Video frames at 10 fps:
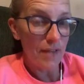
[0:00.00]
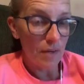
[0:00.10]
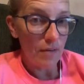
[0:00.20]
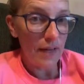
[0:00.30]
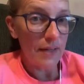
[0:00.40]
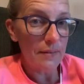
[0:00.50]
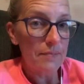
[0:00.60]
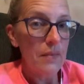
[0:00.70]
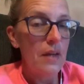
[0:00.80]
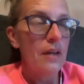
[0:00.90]
right?
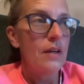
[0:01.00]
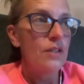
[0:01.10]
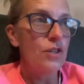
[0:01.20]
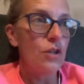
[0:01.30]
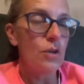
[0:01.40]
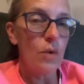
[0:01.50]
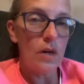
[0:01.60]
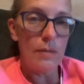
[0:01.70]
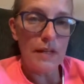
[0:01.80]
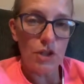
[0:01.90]
So you want to
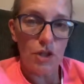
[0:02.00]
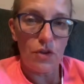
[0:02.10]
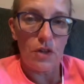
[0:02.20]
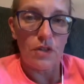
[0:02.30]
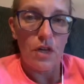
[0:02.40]
make sure there's